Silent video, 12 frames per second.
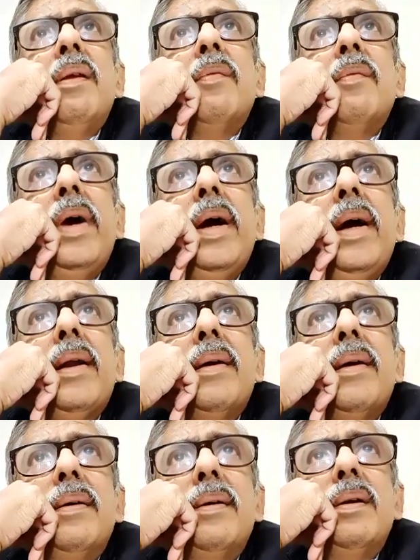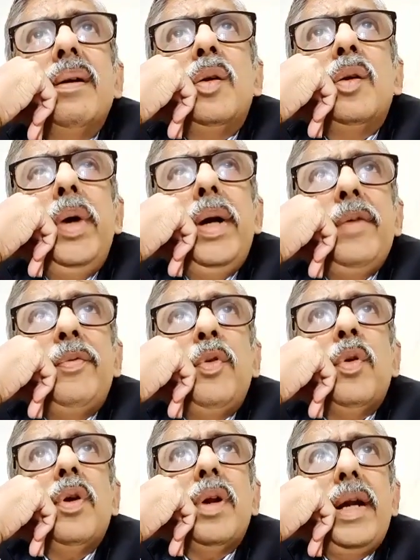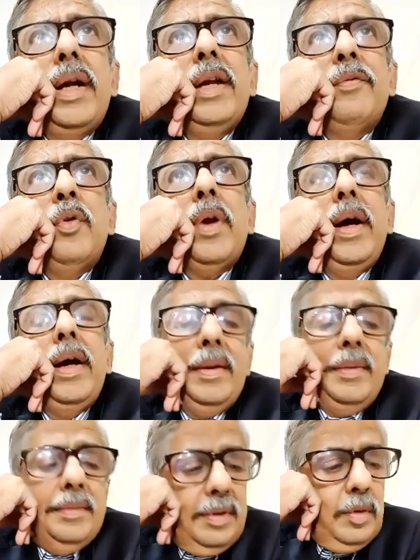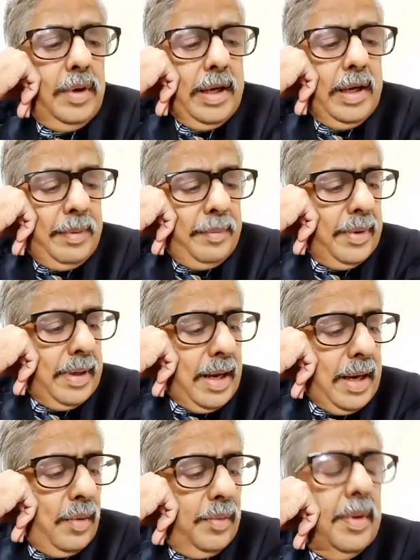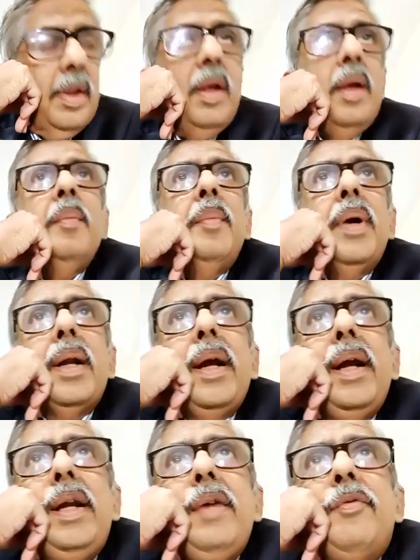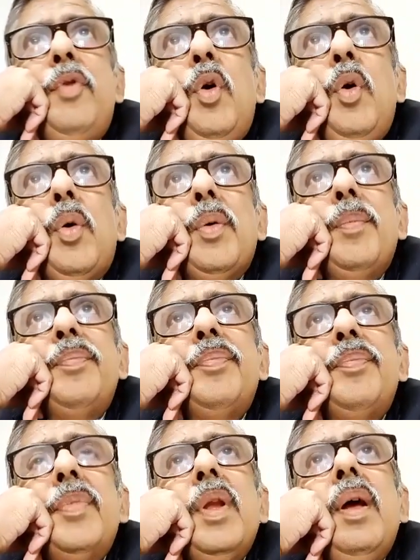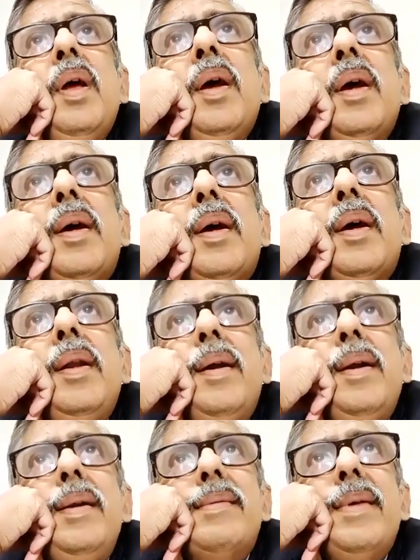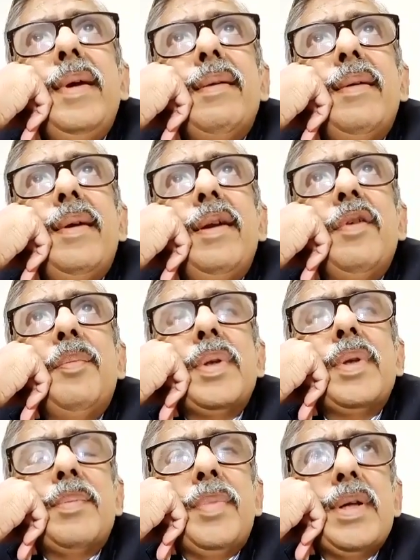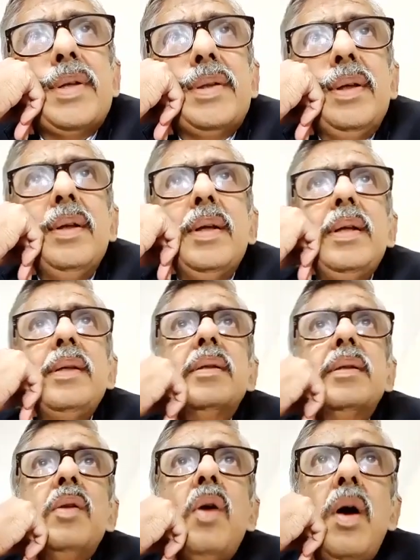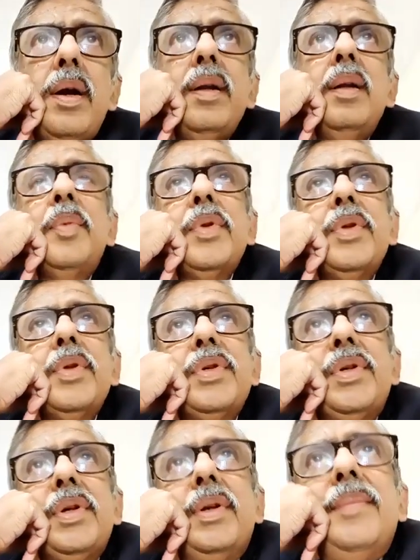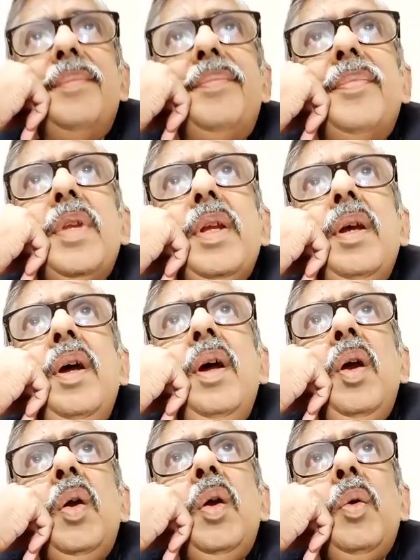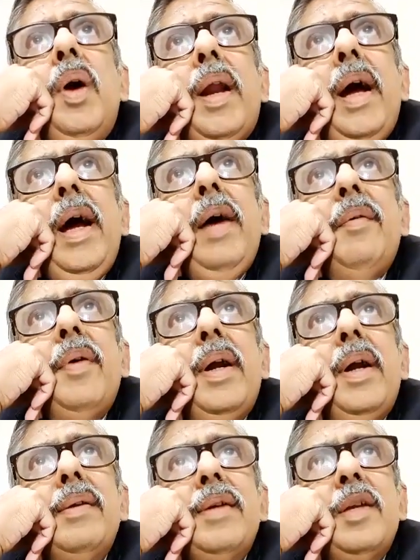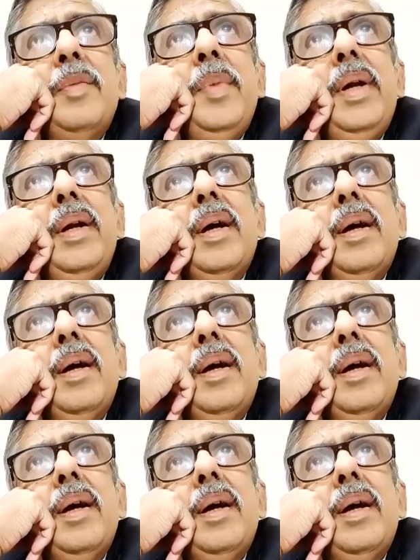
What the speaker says: where 284 or 84, I don't remember now, but 84 clearly says that if a person is not in a position to arrive at a judgment